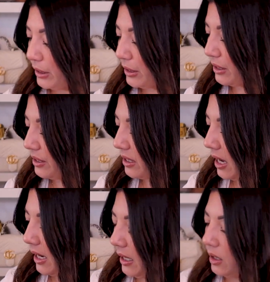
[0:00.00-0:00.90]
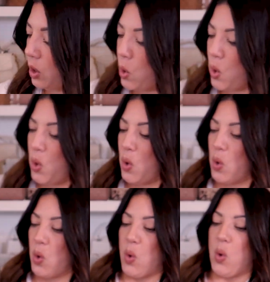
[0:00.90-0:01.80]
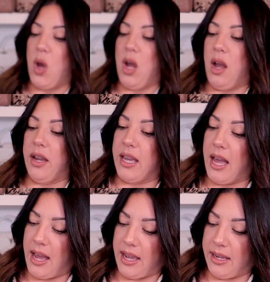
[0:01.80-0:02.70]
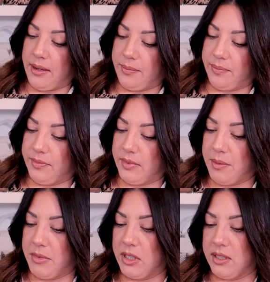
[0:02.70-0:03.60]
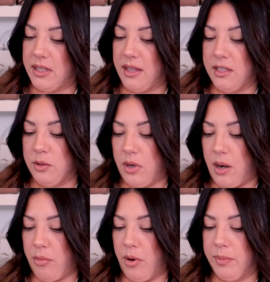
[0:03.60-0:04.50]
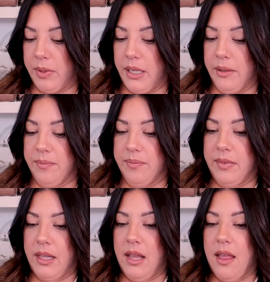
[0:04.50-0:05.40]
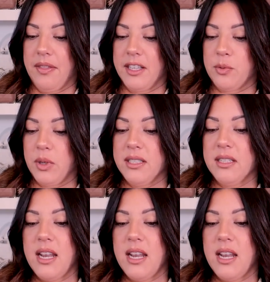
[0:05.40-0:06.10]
Just saying. Okay, let me just set this one up properly. This one is a